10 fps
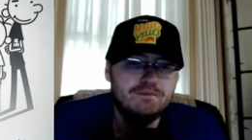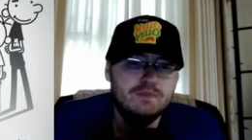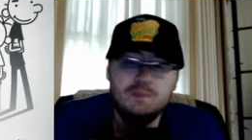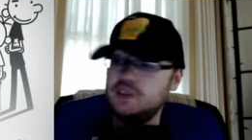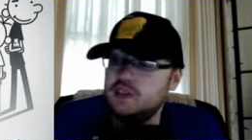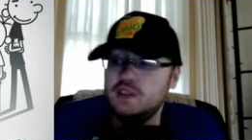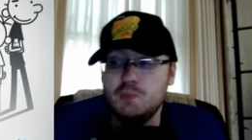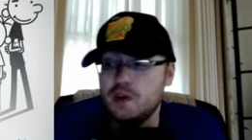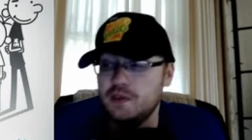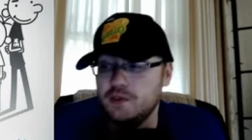But then the
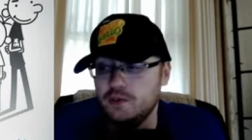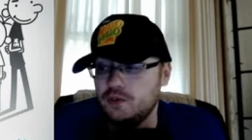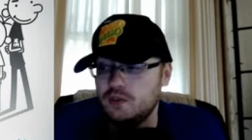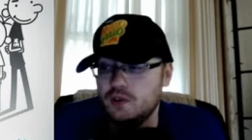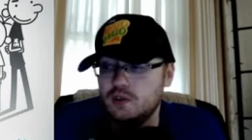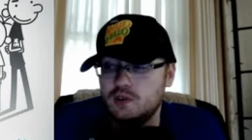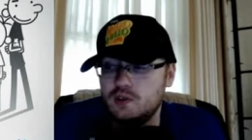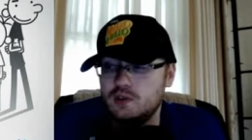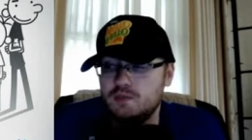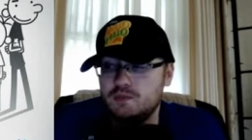brothers, the,
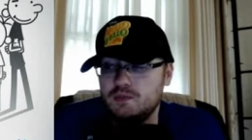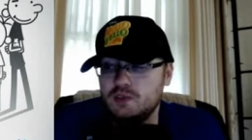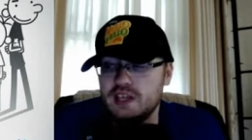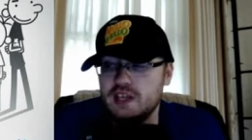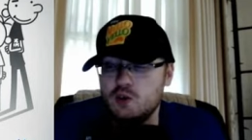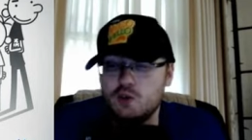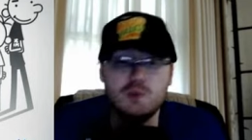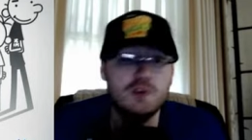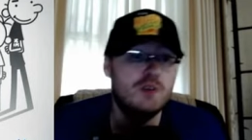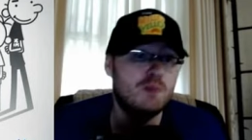the lead and older
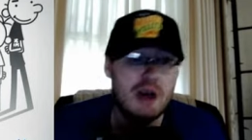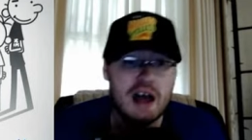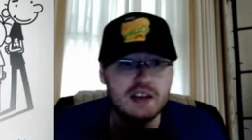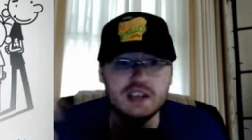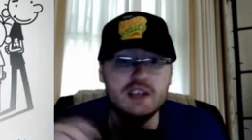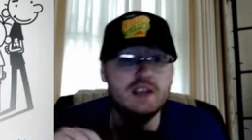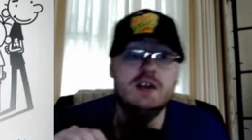brother are bonding.